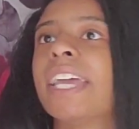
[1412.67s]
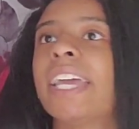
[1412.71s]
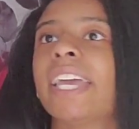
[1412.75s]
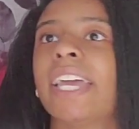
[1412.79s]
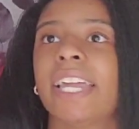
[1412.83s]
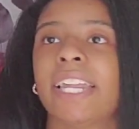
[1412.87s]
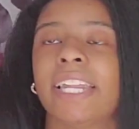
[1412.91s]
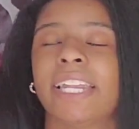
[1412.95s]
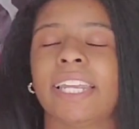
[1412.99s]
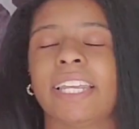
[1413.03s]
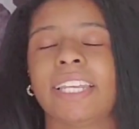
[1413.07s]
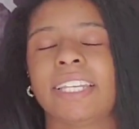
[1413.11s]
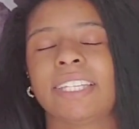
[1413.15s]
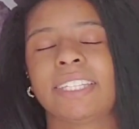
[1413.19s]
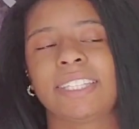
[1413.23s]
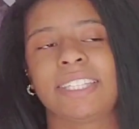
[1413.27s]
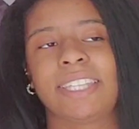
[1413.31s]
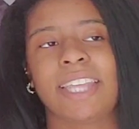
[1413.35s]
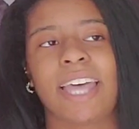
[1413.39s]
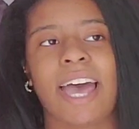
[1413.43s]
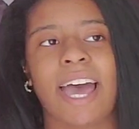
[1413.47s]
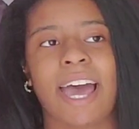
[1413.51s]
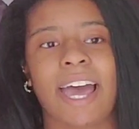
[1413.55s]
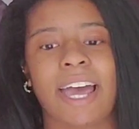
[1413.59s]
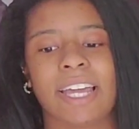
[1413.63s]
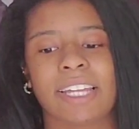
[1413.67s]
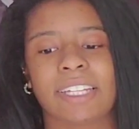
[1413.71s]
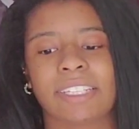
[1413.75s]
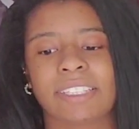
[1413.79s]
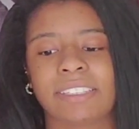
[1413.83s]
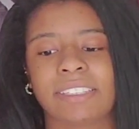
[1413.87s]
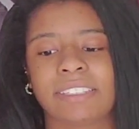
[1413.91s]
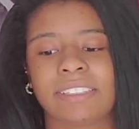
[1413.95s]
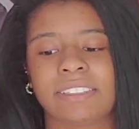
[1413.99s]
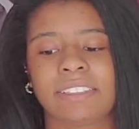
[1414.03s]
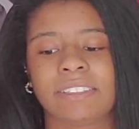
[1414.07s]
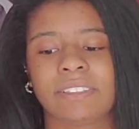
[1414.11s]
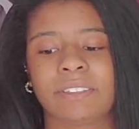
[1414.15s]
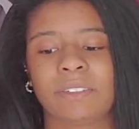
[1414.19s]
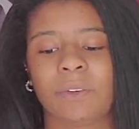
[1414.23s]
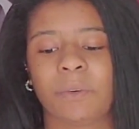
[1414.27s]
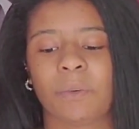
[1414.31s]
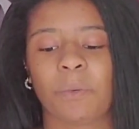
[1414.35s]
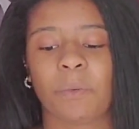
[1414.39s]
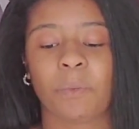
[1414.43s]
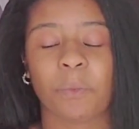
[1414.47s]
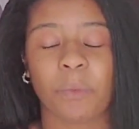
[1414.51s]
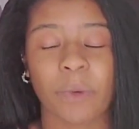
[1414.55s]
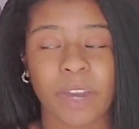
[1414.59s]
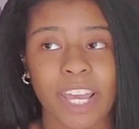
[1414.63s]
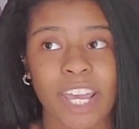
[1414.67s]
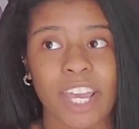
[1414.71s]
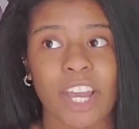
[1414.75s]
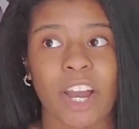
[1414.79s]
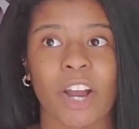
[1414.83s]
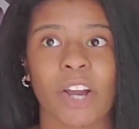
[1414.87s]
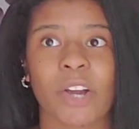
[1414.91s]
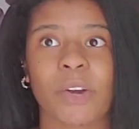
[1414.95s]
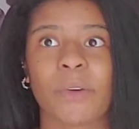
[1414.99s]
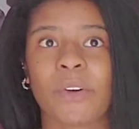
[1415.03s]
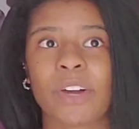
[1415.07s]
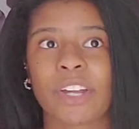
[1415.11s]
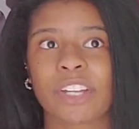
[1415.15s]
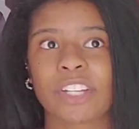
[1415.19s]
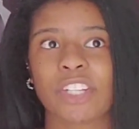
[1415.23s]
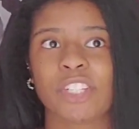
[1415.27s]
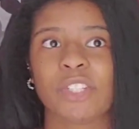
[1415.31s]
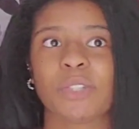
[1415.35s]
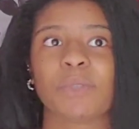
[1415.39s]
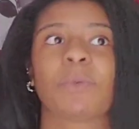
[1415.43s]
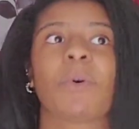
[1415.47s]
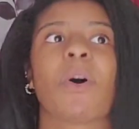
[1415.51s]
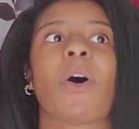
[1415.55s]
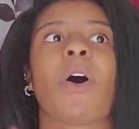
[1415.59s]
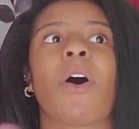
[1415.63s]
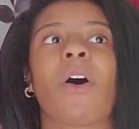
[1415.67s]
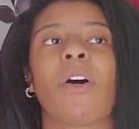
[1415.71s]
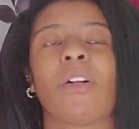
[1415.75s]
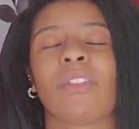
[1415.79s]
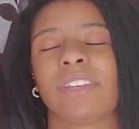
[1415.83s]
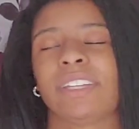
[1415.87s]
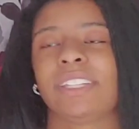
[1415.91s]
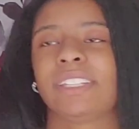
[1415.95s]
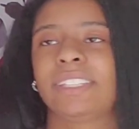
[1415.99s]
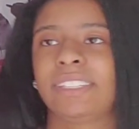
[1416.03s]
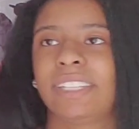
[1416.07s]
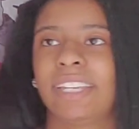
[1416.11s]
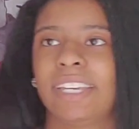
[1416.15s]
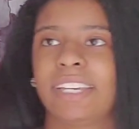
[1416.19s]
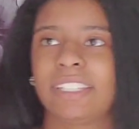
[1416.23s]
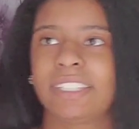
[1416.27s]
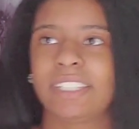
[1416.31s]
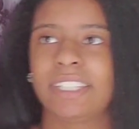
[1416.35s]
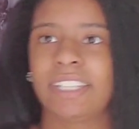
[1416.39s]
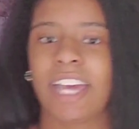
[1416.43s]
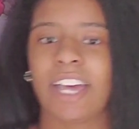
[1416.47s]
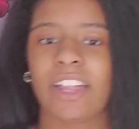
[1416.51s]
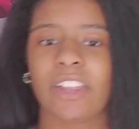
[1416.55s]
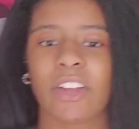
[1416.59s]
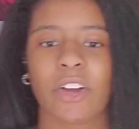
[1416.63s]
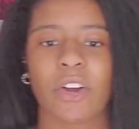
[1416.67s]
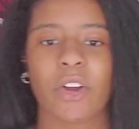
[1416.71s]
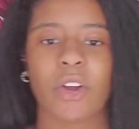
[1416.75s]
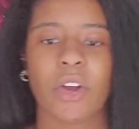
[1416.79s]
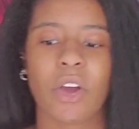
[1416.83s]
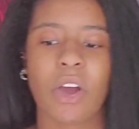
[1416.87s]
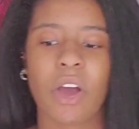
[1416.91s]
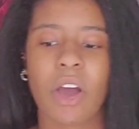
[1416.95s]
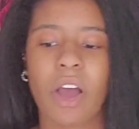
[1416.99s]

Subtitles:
It is that we are going to do all these things together.